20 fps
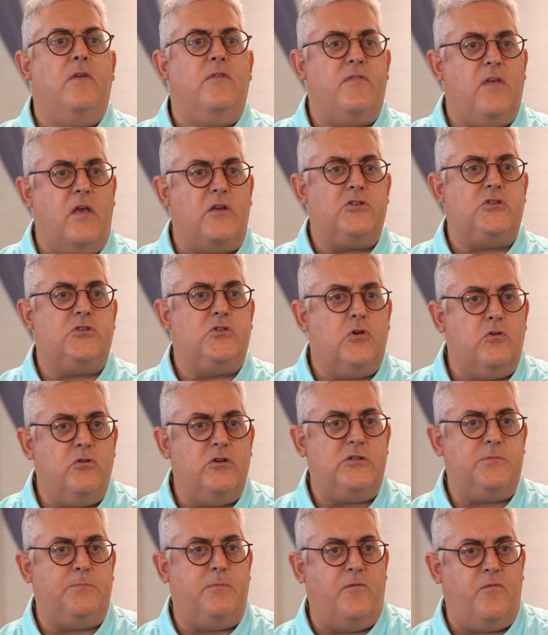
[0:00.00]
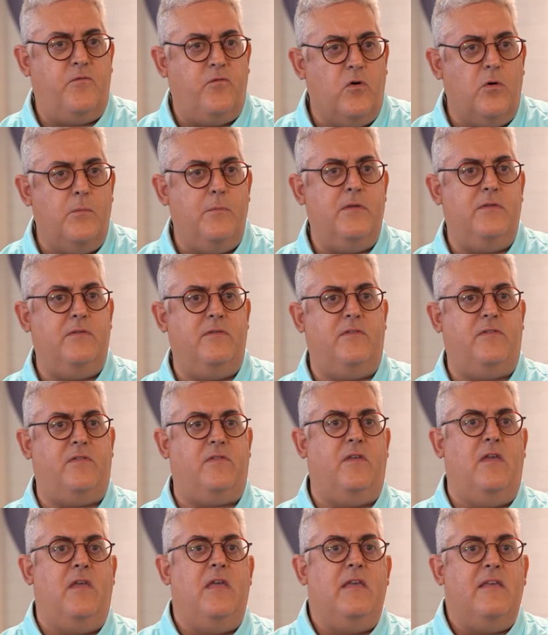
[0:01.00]
such storage
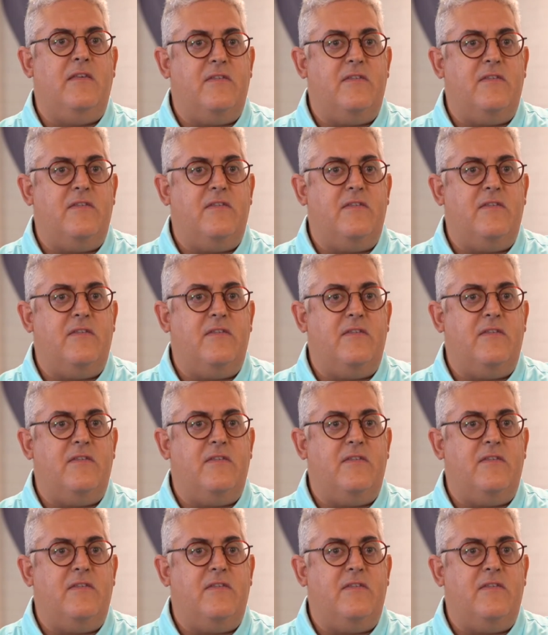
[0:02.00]
performance,